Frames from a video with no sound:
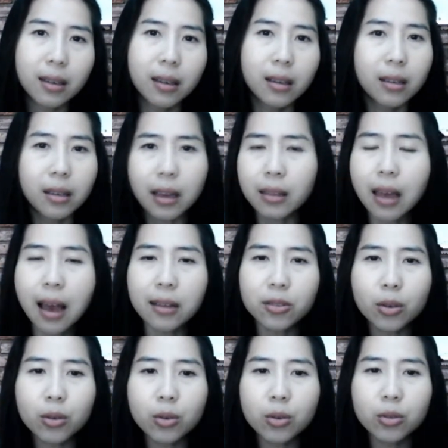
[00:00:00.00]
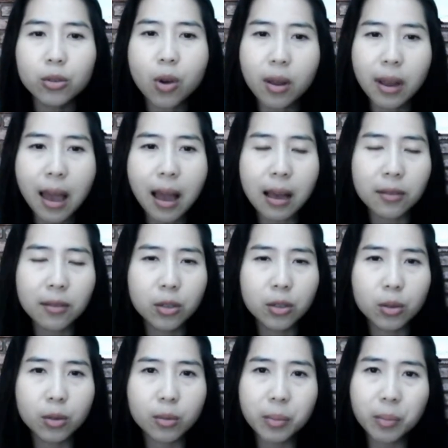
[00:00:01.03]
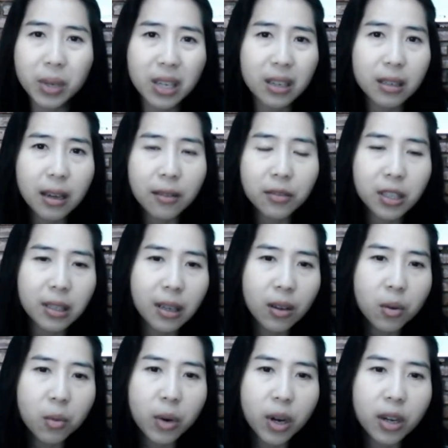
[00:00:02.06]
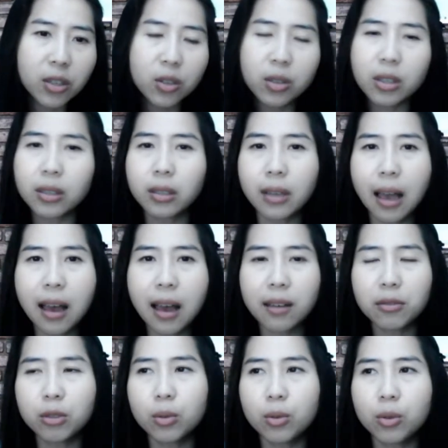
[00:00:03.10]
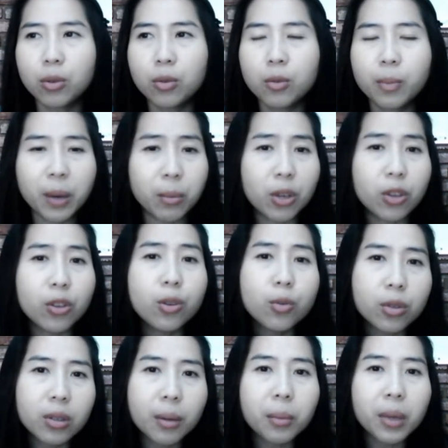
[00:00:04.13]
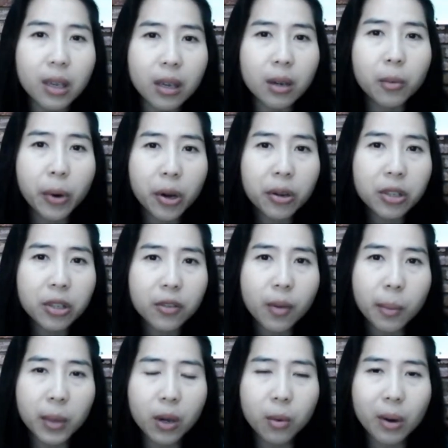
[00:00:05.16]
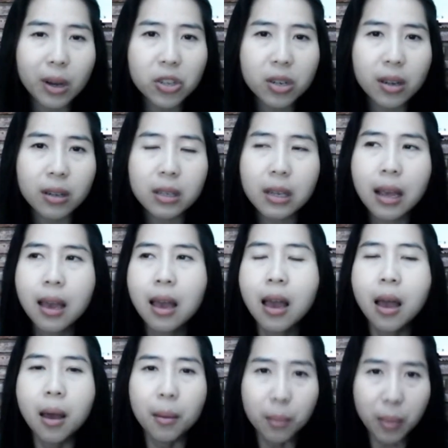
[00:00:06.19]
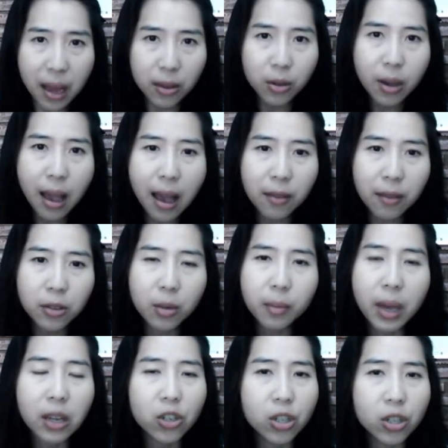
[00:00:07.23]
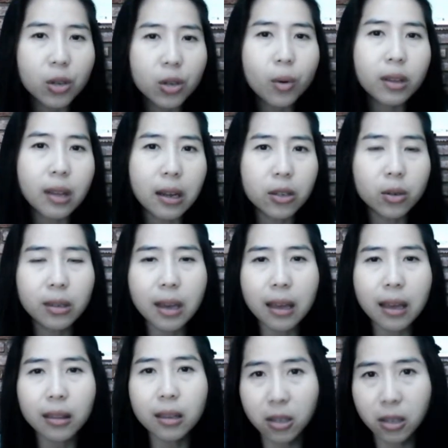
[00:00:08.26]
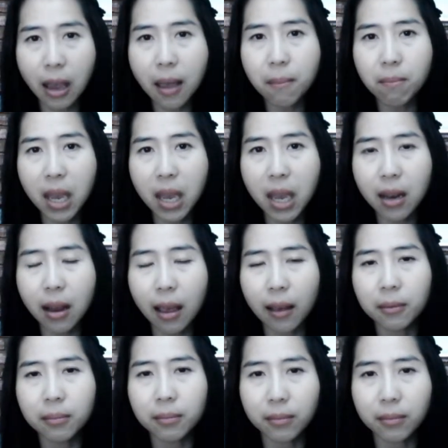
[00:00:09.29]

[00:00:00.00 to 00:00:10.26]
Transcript: Like that. So you don't have to repeat every single word. You just have to maybe use some keywords from the questions. But you have to make sure that you get the same meaning.